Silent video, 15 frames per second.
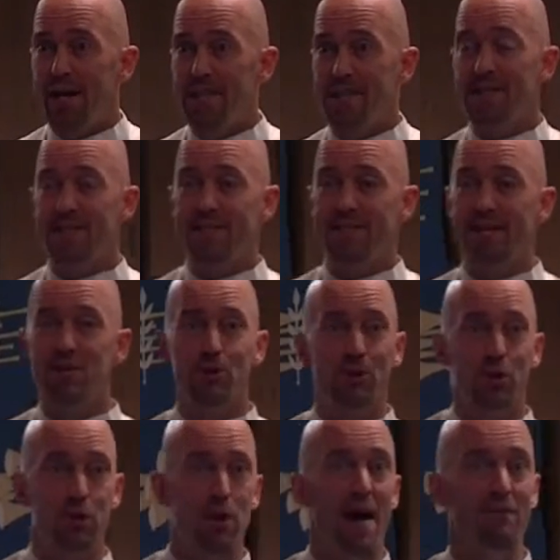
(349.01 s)
As, he, as
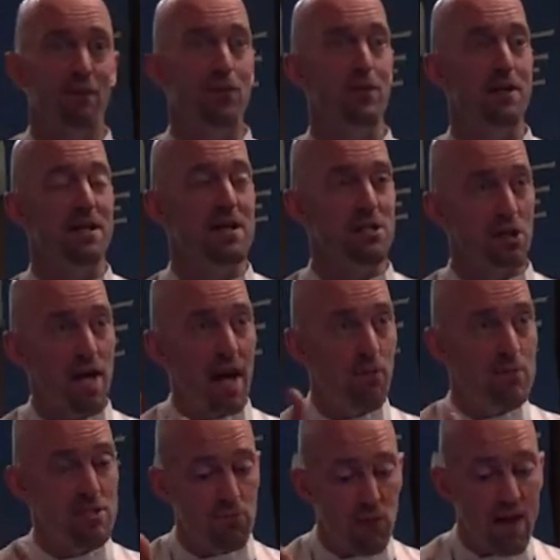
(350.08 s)
Israel traveled through the desert,
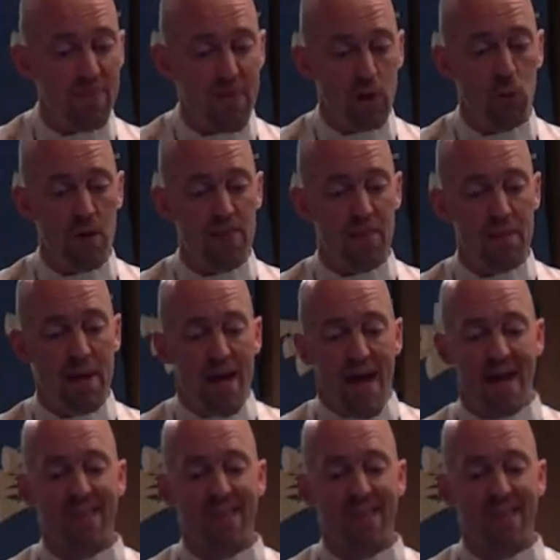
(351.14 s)
God was right there with them.